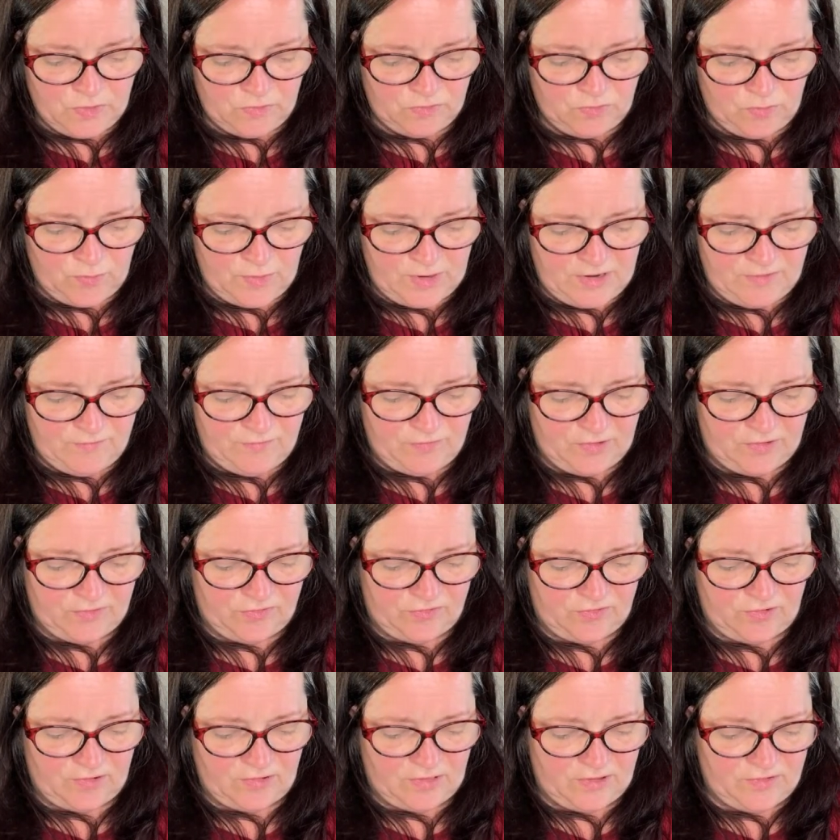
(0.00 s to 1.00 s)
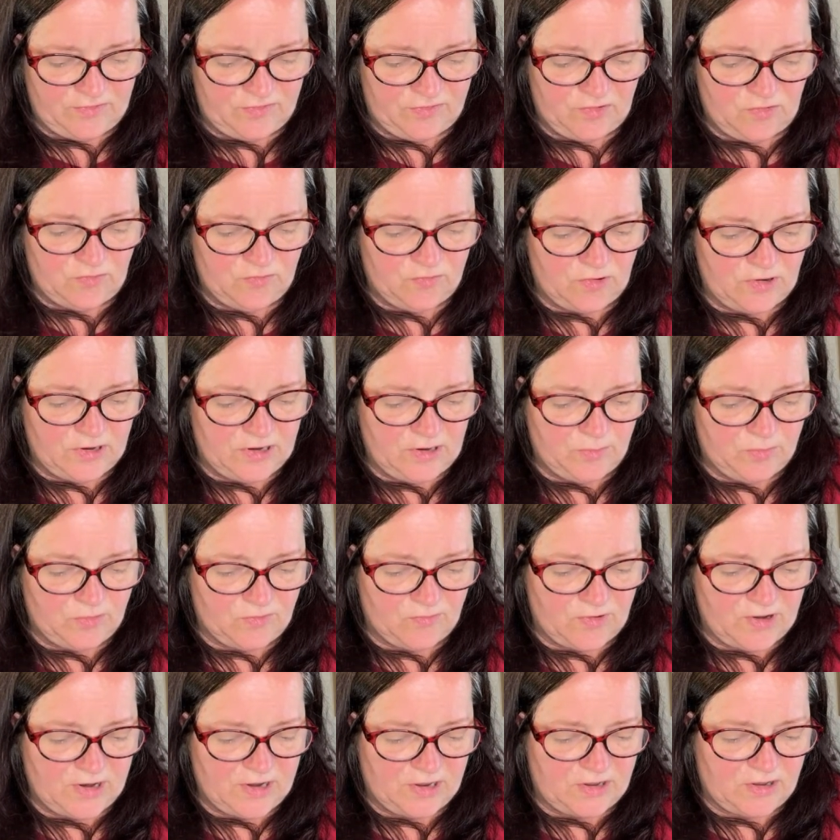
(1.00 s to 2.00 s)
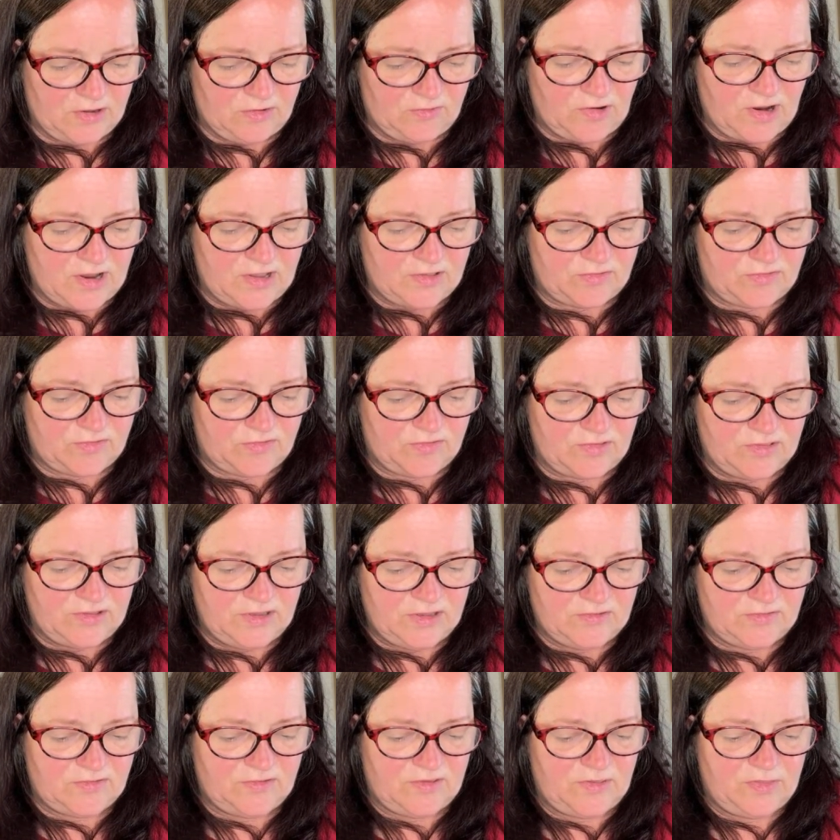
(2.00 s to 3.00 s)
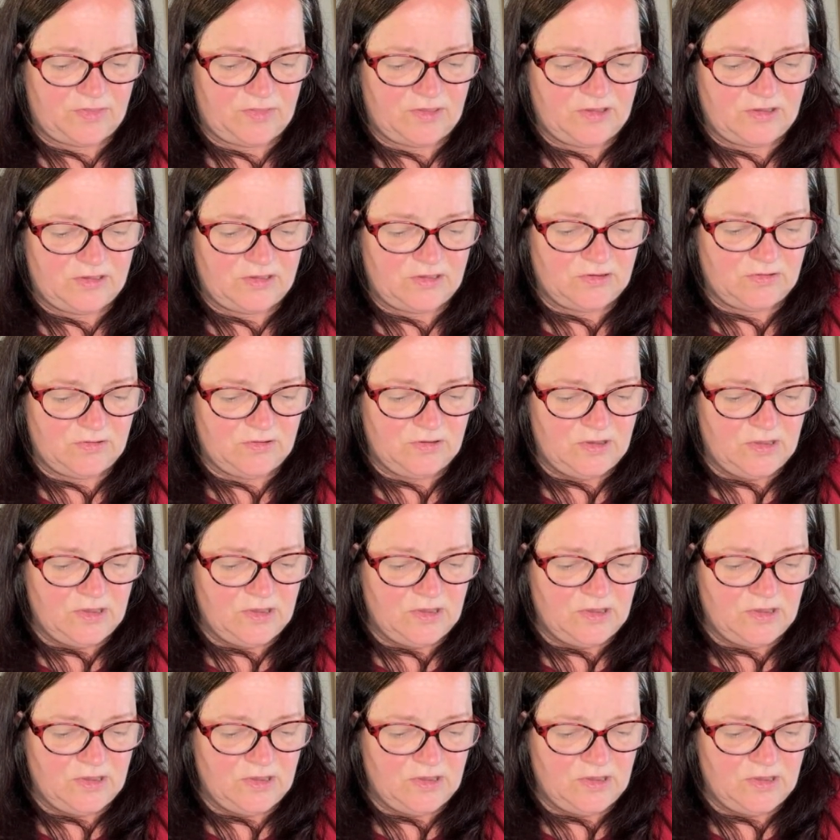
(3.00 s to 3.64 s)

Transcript: 20 for the sterling silver amber ring. Congrats, Nancy. Thank you.